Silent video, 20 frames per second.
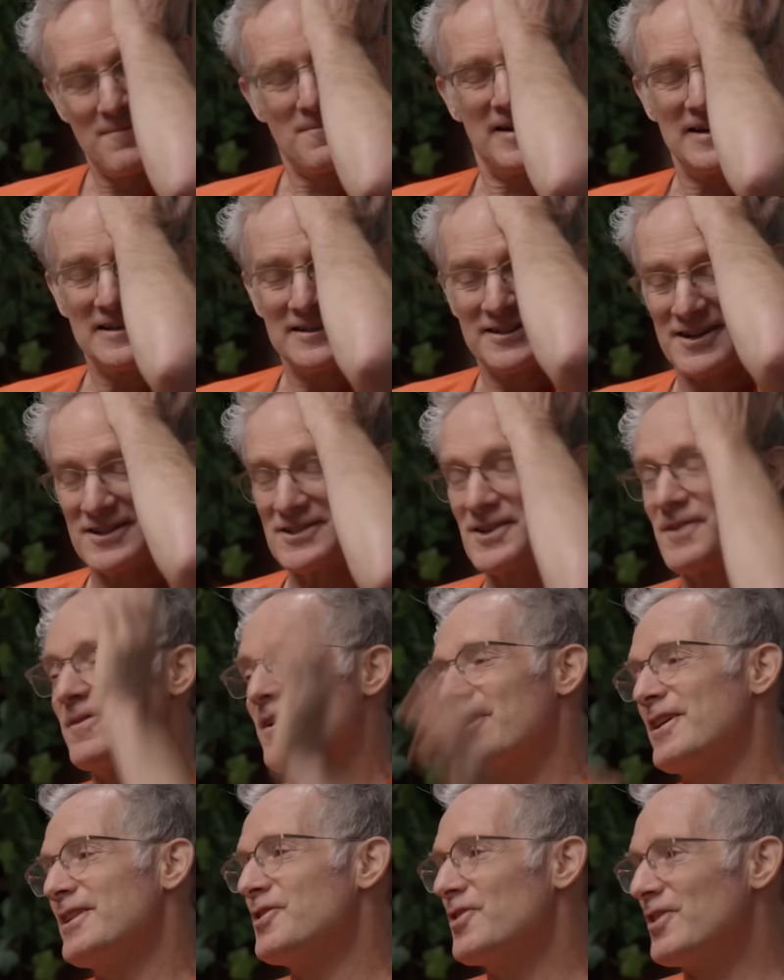Many Syrians are
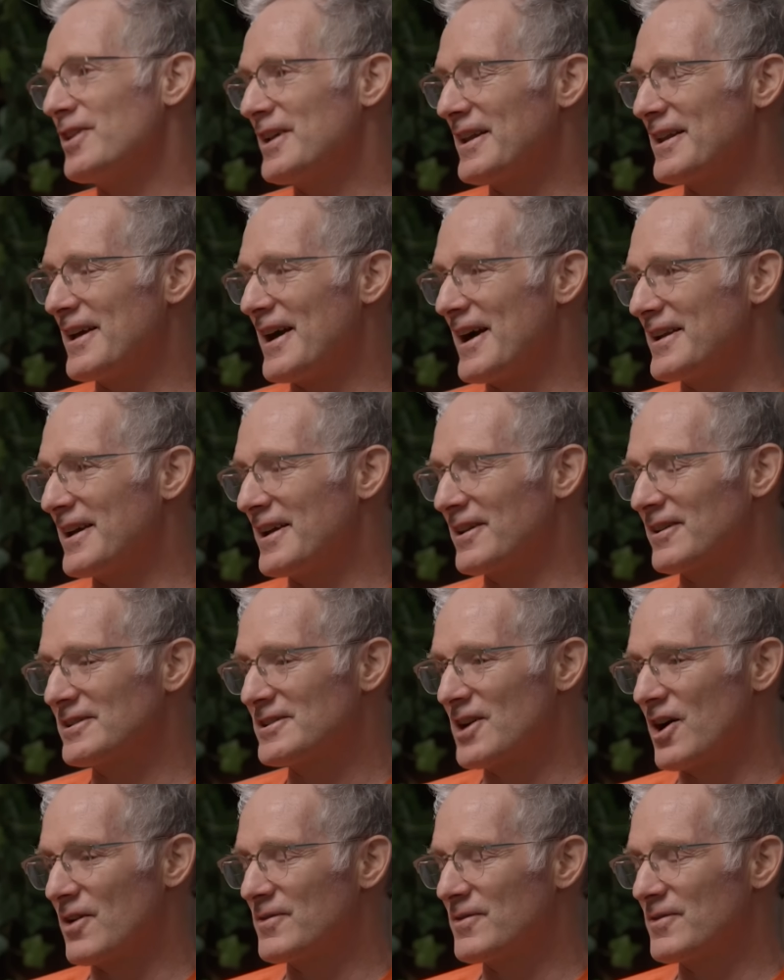very good at English.